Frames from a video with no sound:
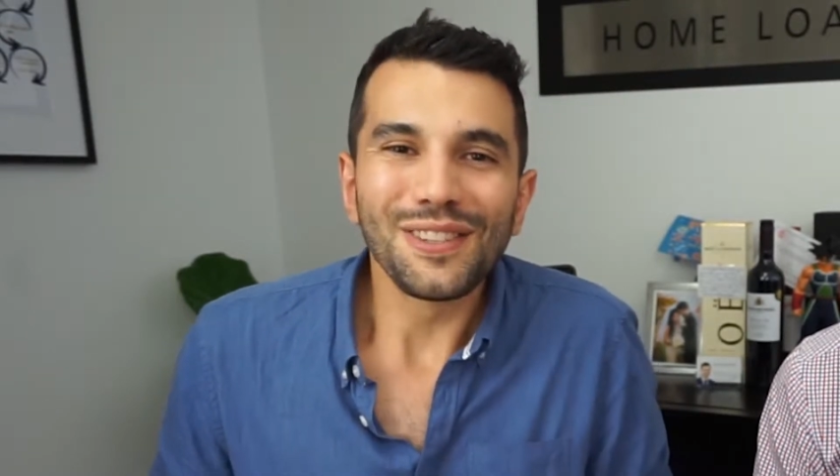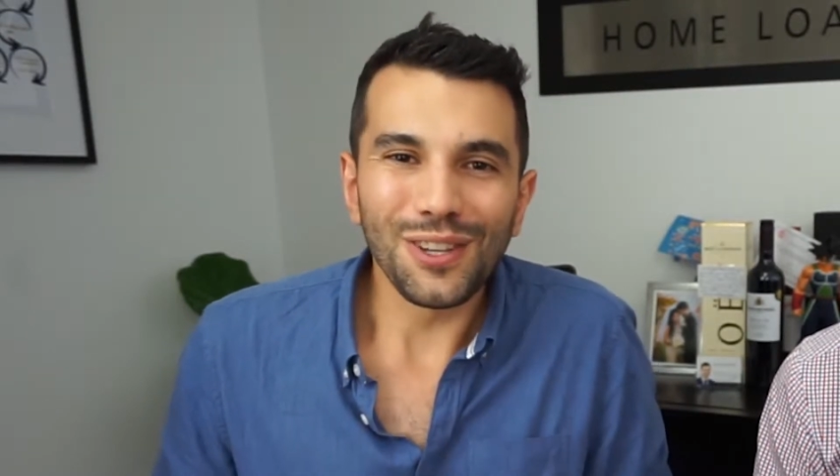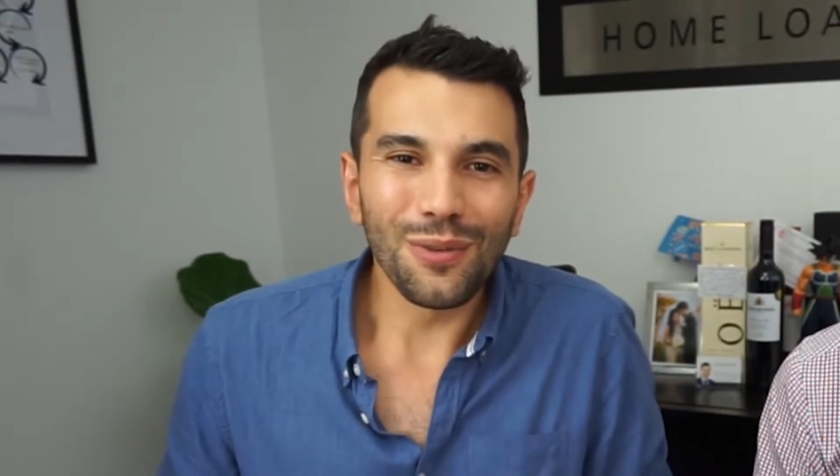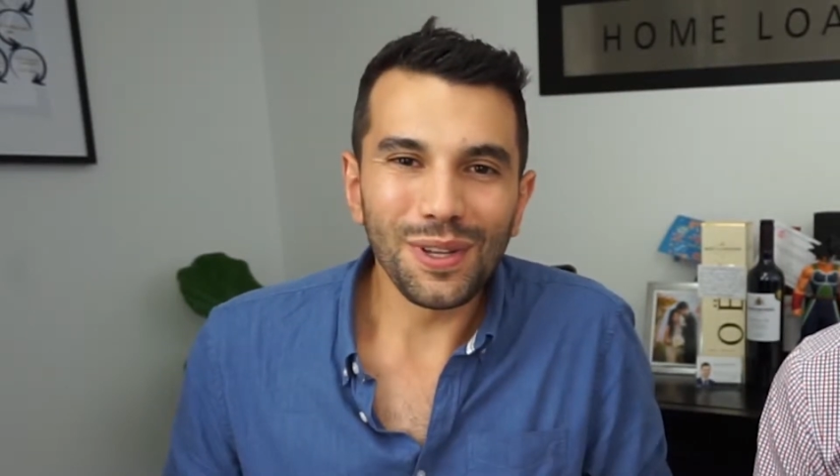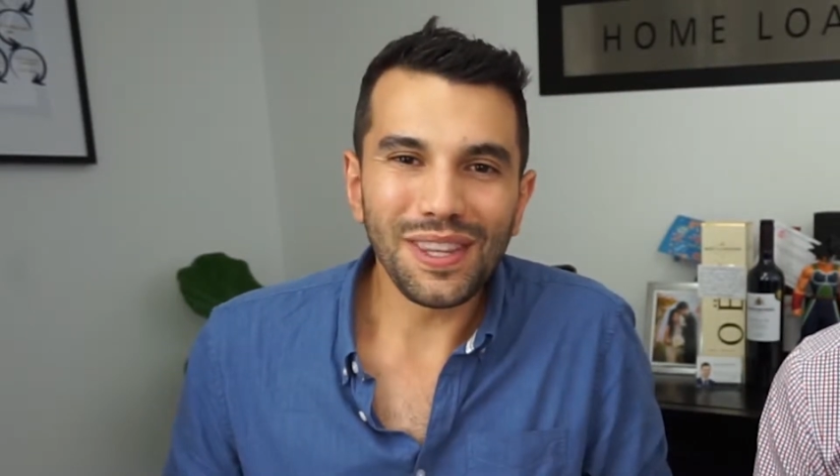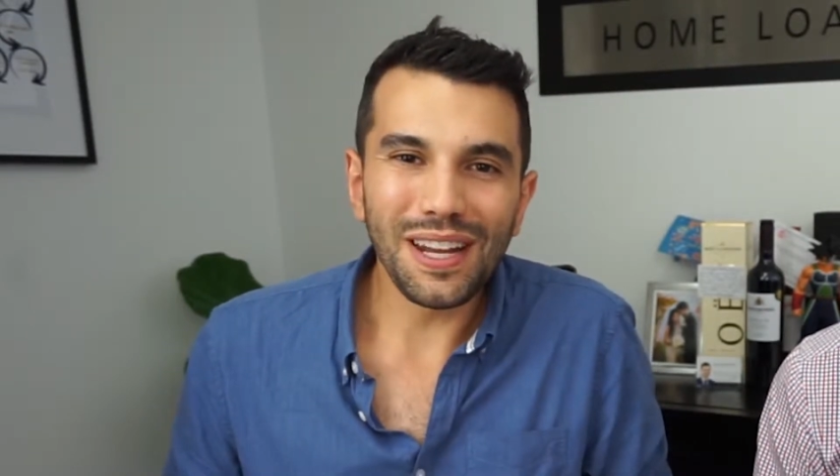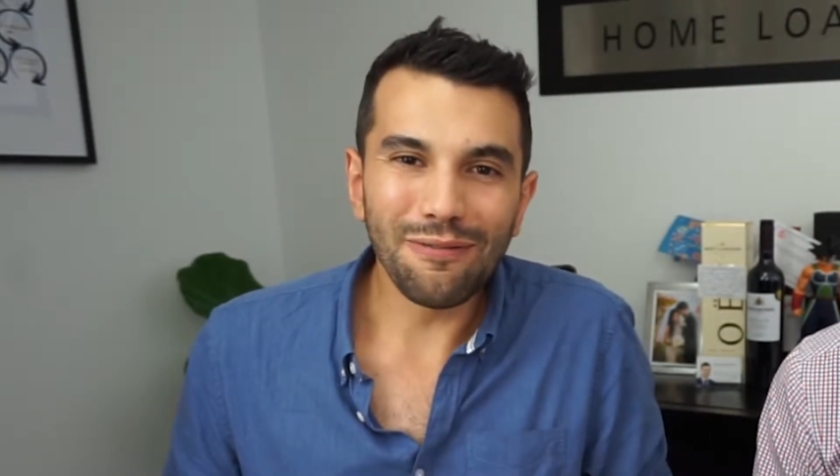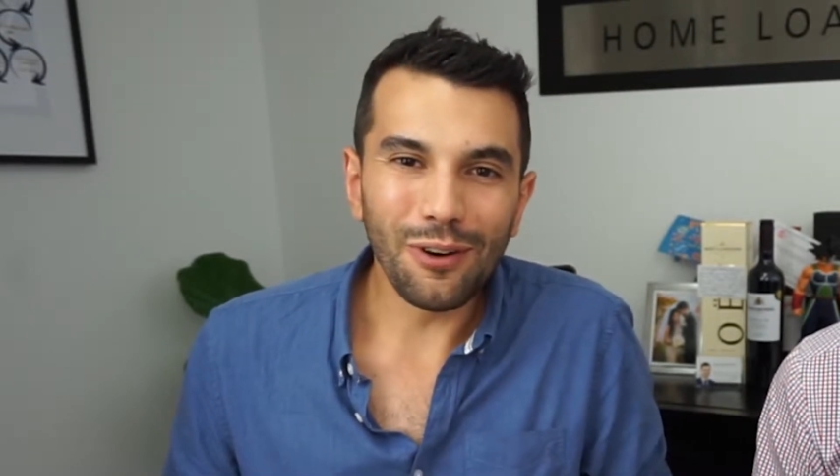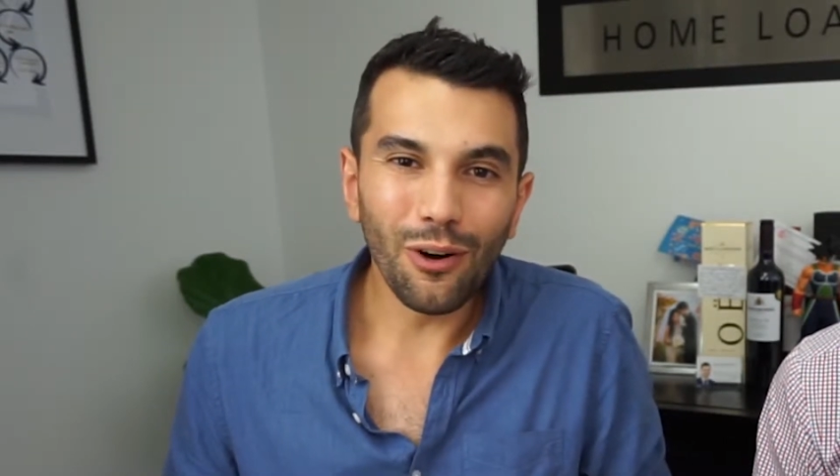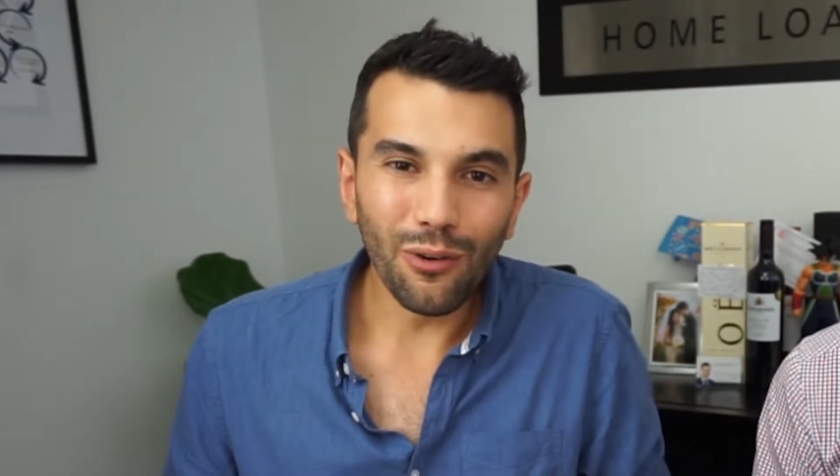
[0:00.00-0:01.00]
So what that
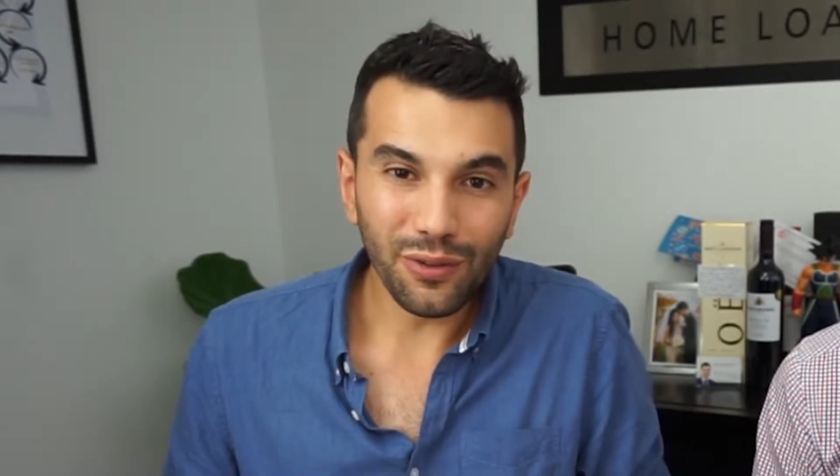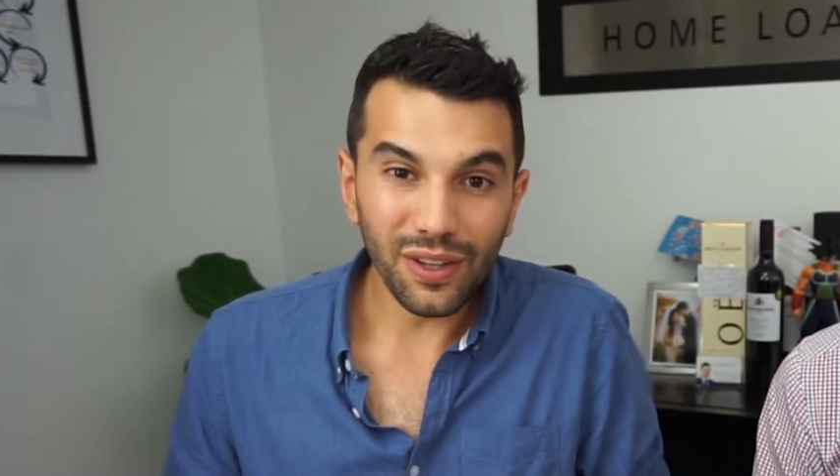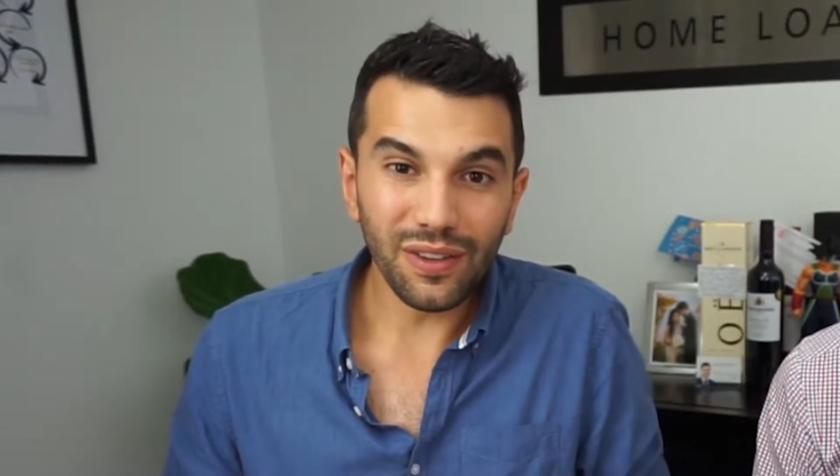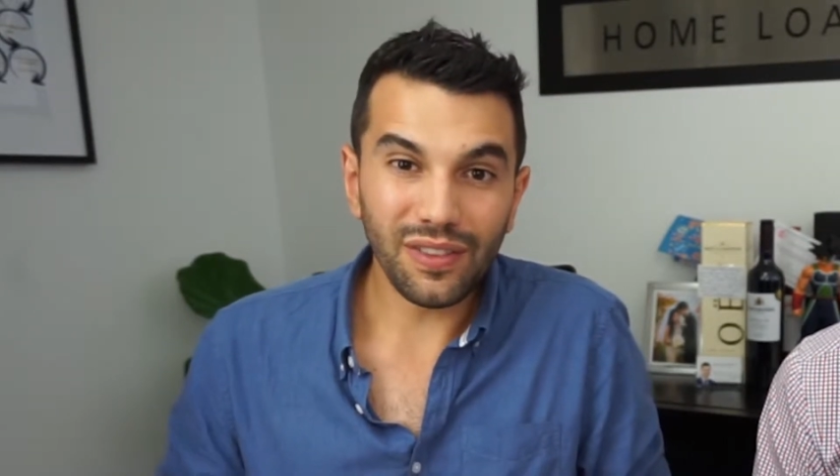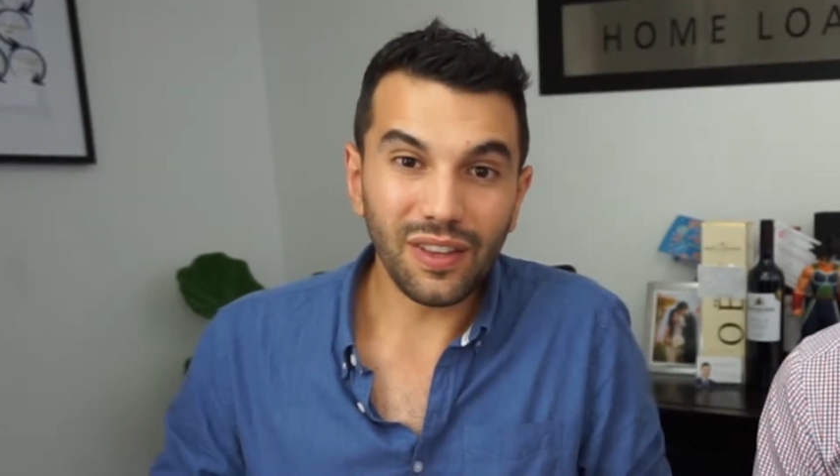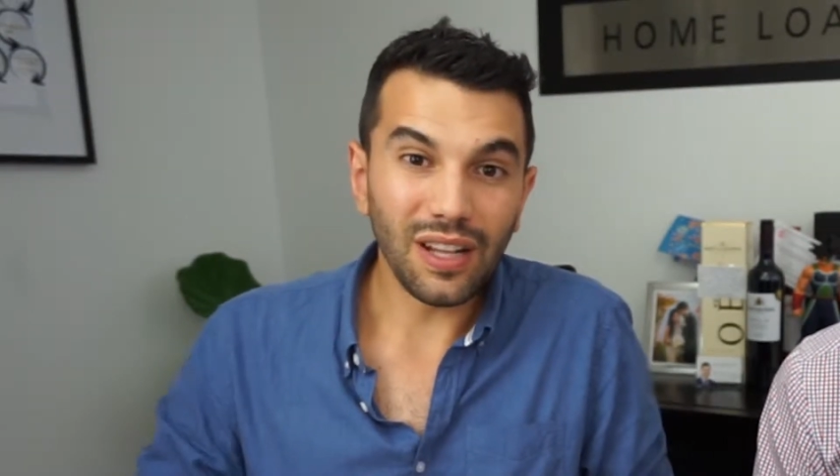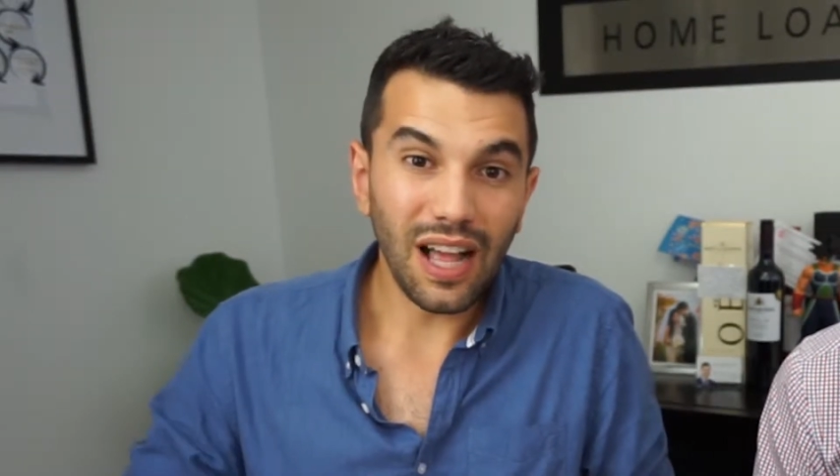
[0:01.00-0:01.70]
involves is they'll